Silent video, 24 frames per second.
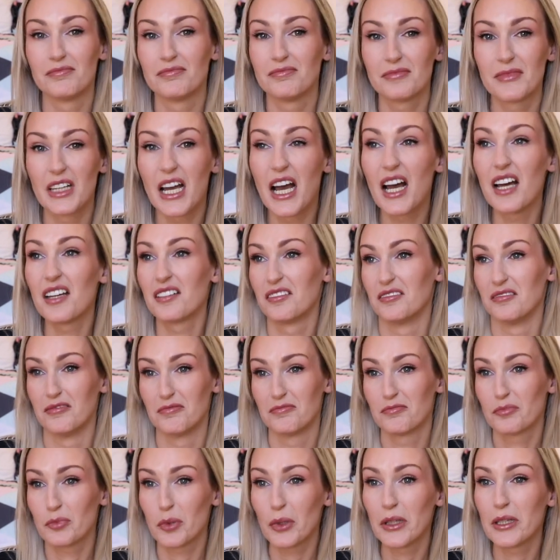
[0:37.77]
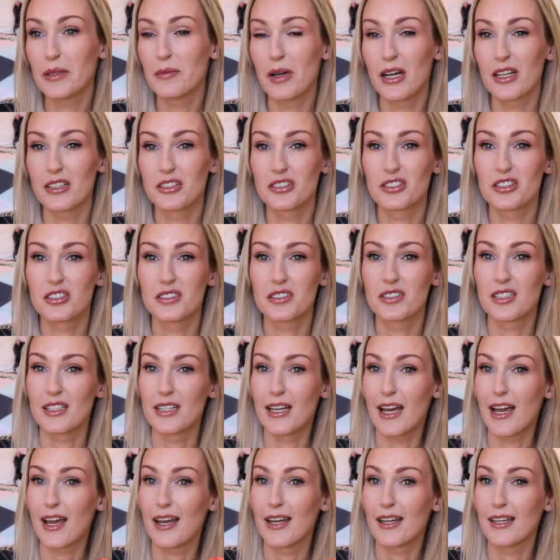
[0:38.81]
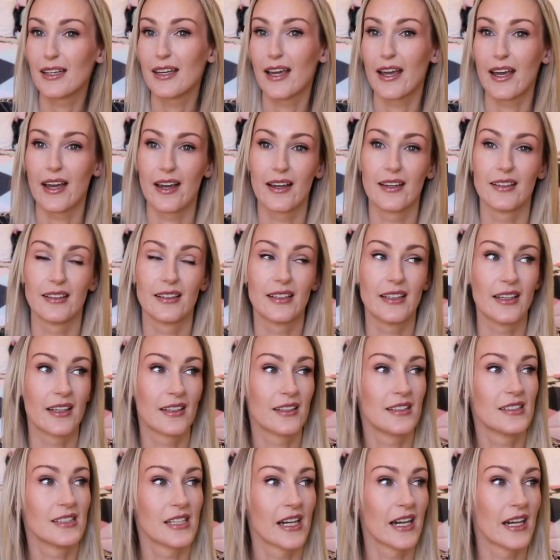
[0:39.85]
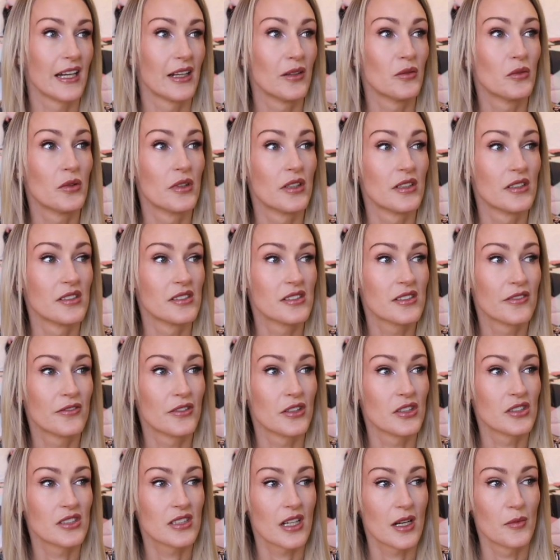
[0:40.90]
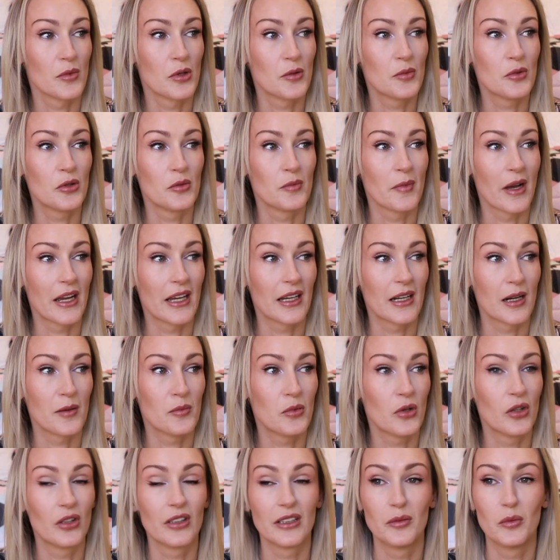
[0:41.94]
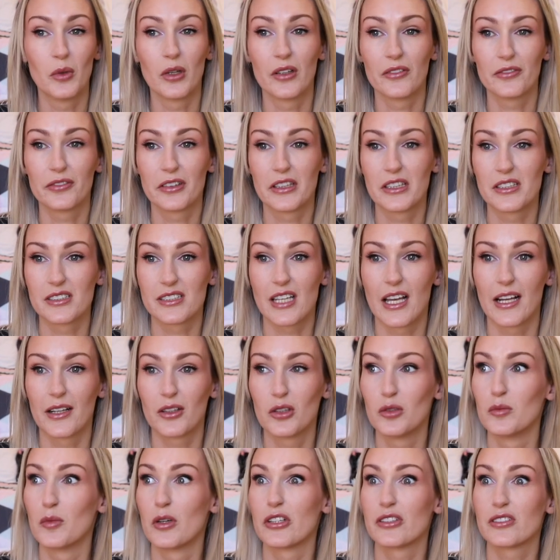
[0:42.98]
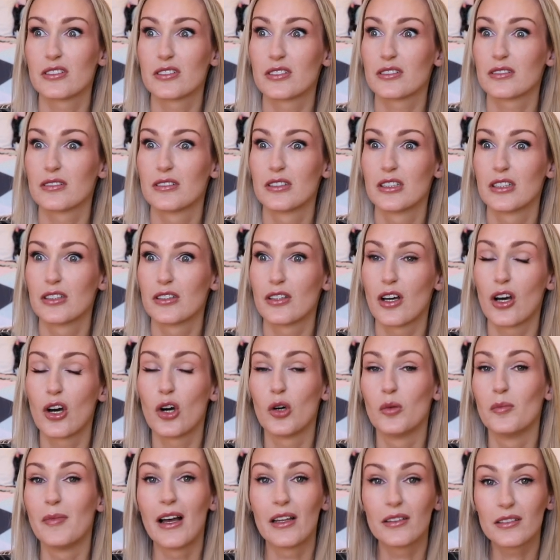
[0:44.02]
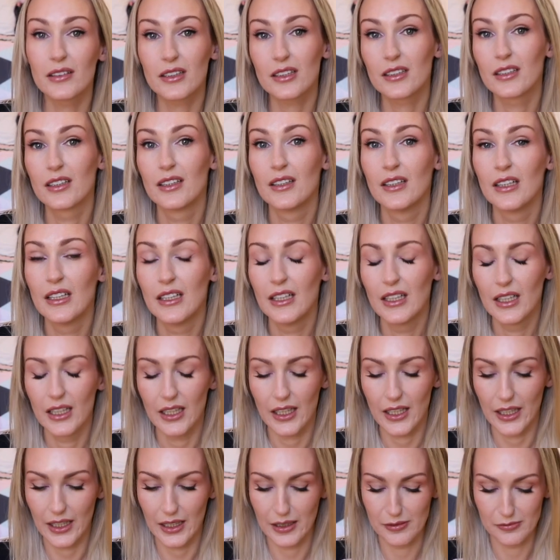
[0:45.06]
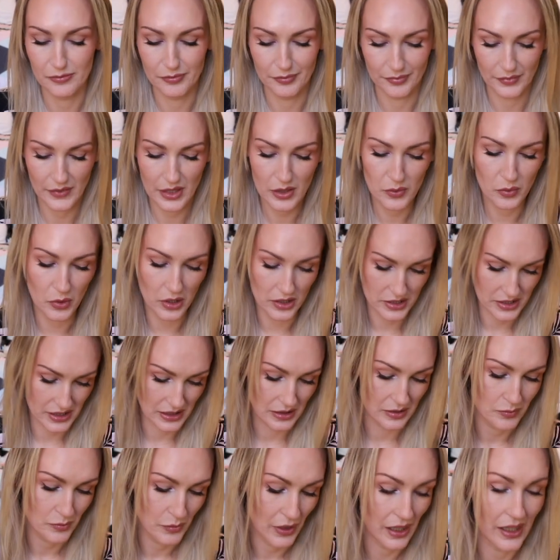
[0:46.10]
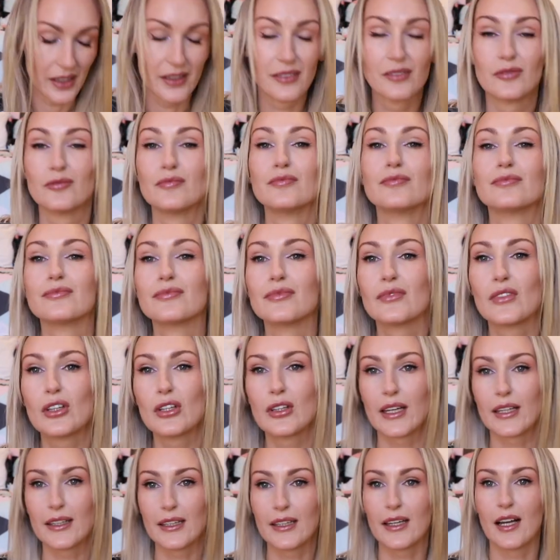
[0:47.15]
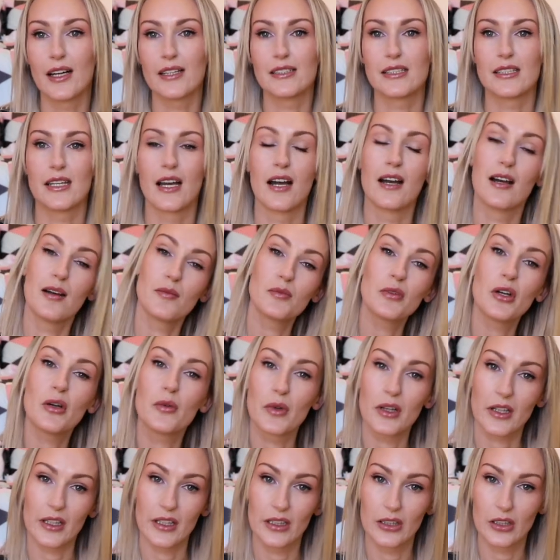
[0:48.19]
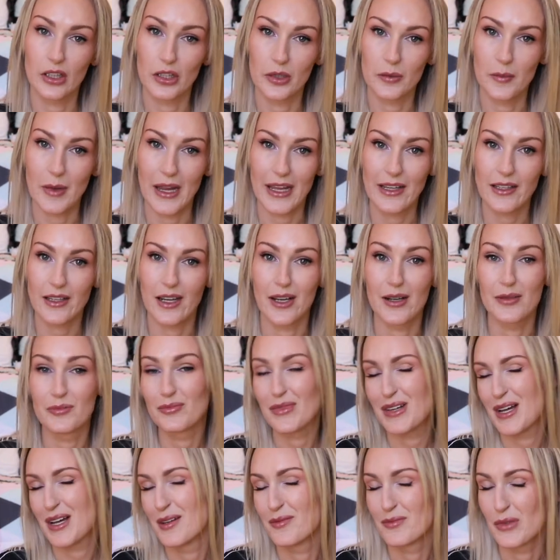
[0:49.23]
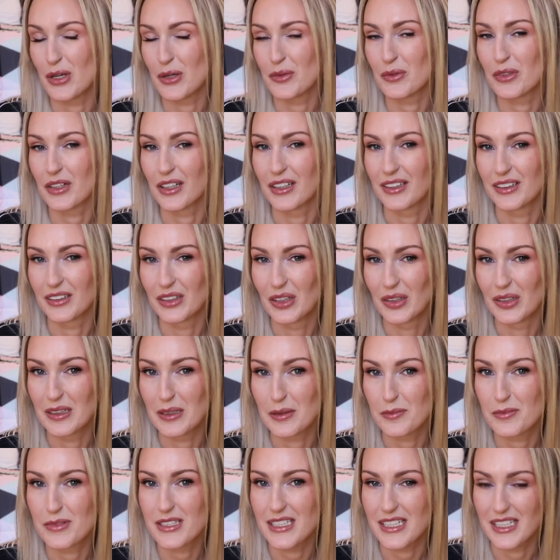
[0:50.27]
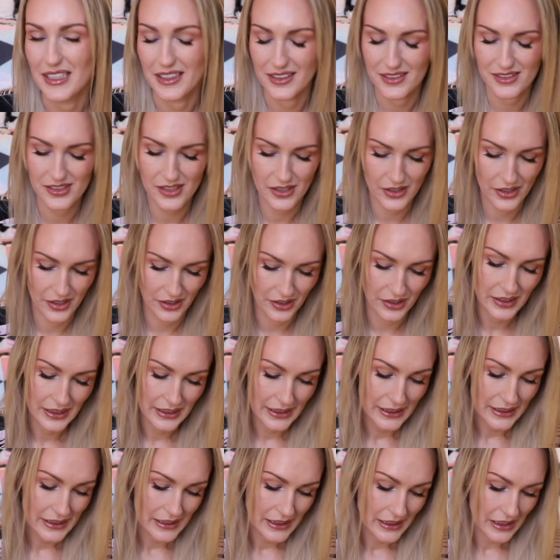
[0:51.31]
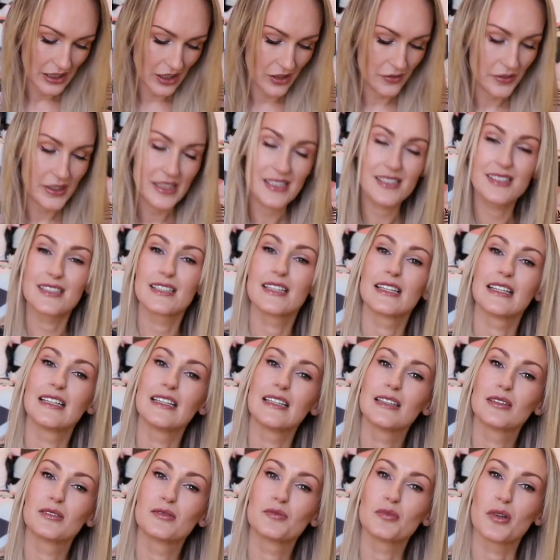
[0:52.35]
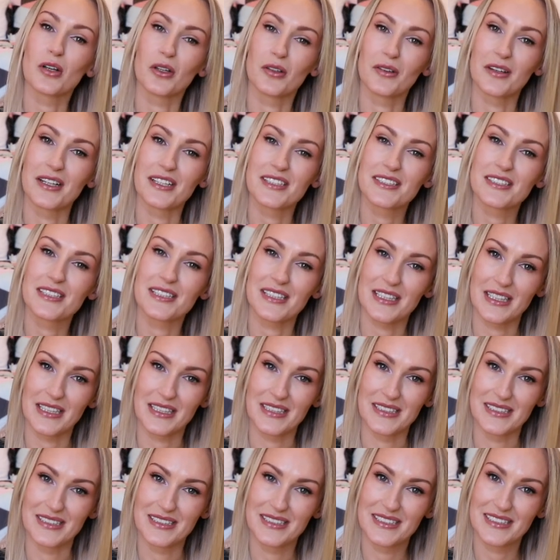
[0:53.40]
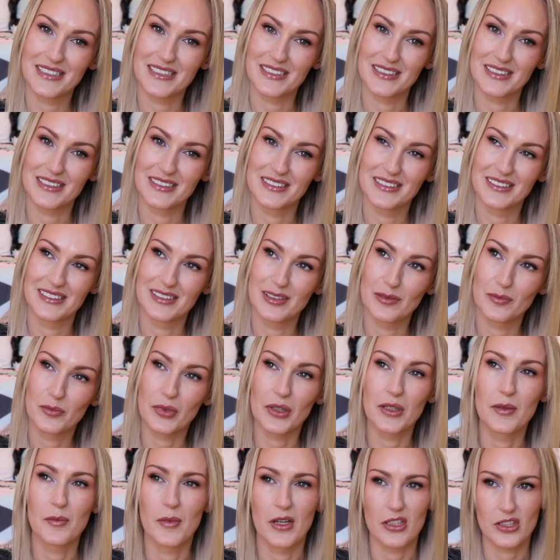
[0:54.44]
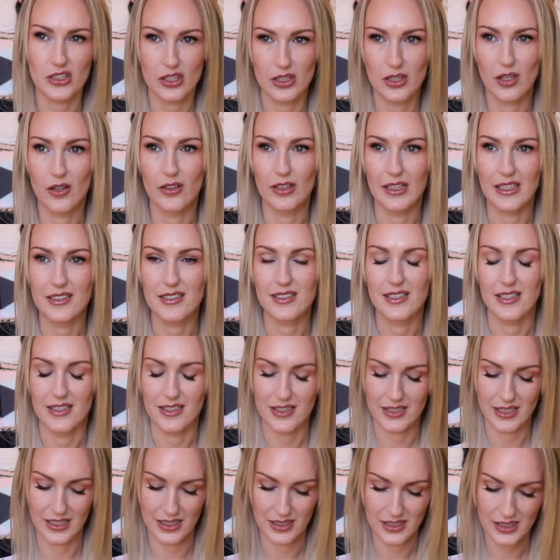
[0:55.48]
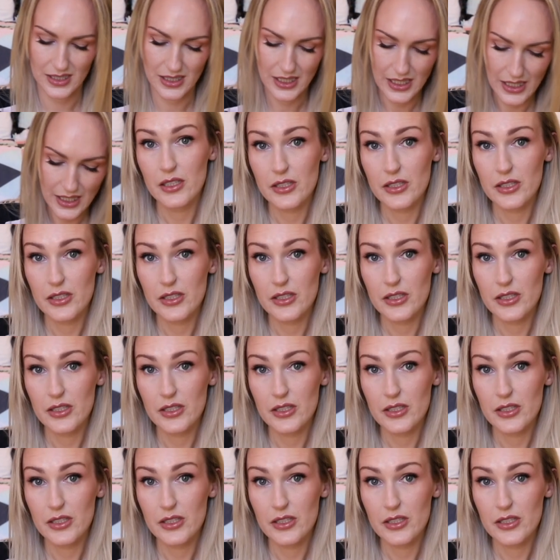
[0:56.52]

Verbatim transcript: None. Pretty much today and the other day was the first time I put makeup on in what feels like almost the whole month. Um, it wasn't, but you get the idea. I'm not wearing a lot of makeup. I'm not wearing a lot of lipstick. So obviously progress is pretty much non-existent.